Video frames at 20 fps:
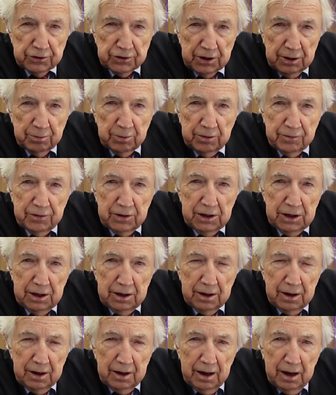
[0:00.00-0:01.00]
some of the
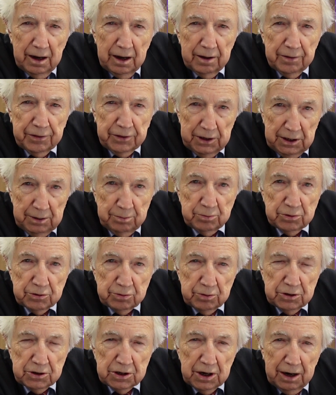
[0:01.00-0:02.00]
themes
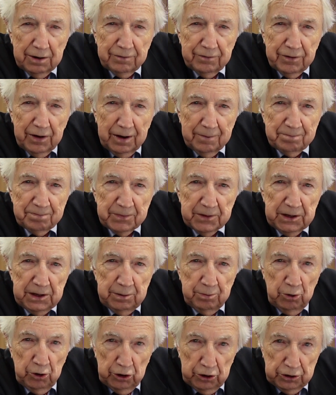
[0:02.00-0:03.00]
which have
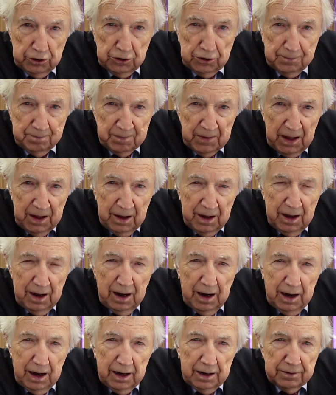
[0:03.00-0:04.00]
emerged.
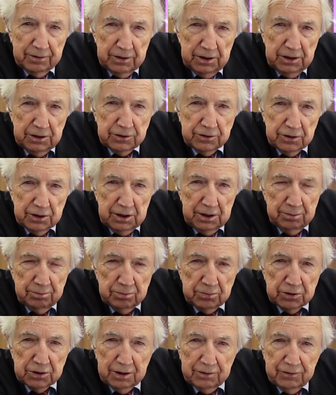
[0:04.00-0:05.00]
And these
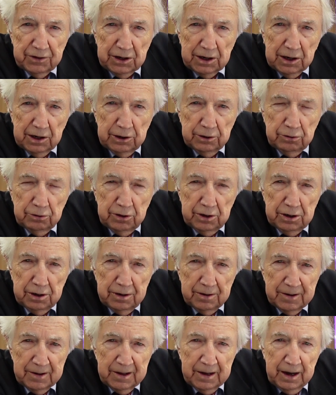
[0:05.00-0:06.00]
themes have included
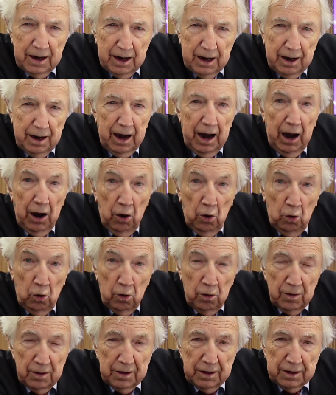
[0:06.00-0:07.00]
how
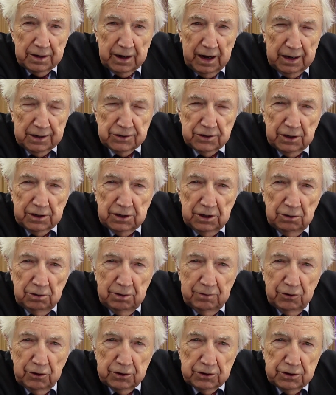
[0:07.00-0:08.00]
Kazakh
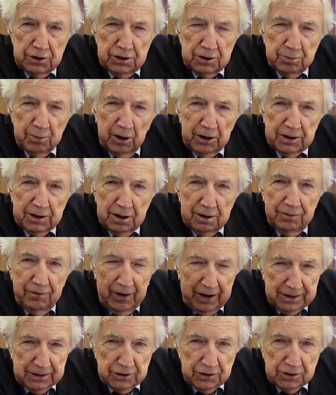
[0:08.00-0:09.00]
universities might
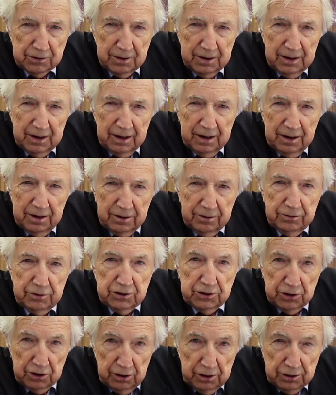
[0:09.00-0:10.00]
advance
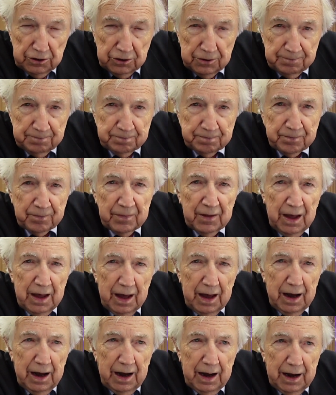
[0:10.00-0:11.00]
research
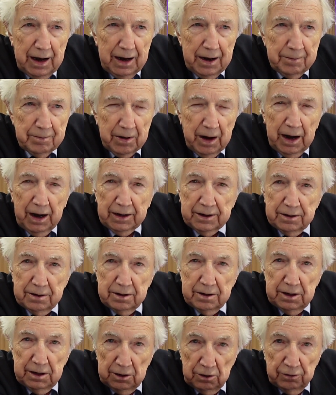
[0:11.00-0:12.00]

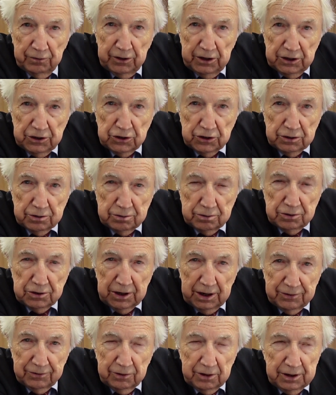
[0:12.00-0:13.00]
and innovation
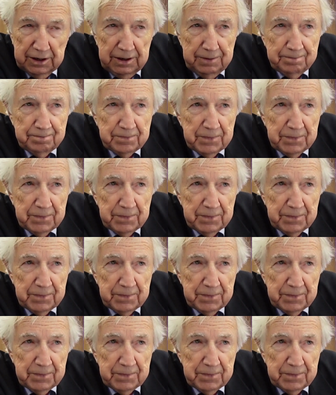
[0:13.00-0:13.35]
generally.